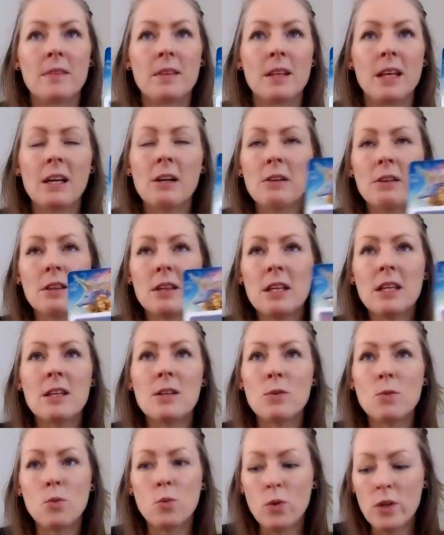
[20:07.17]
I don't think
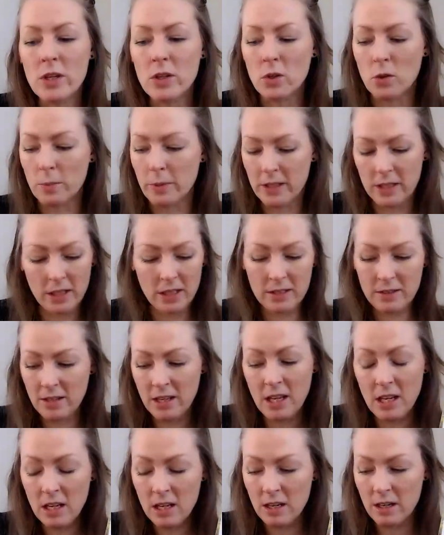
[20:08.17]
you will, but it's
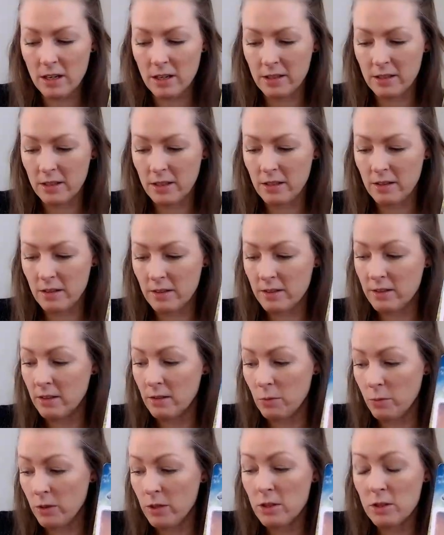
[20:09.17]
here and this
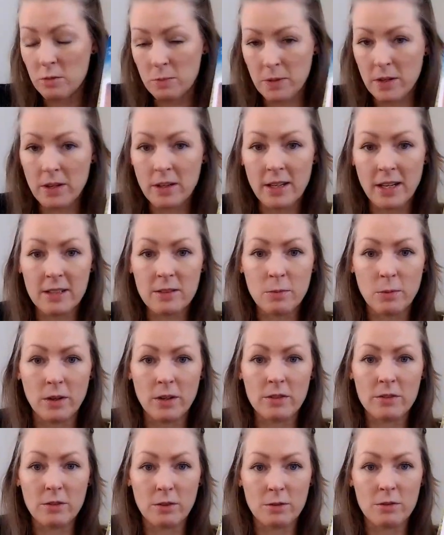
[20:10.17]
is what your spirit guides
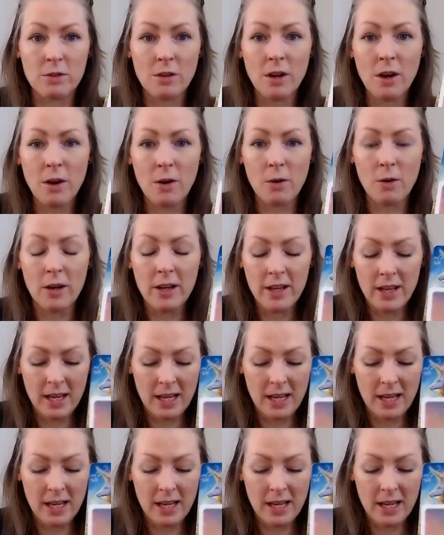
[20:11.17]
wants you to know.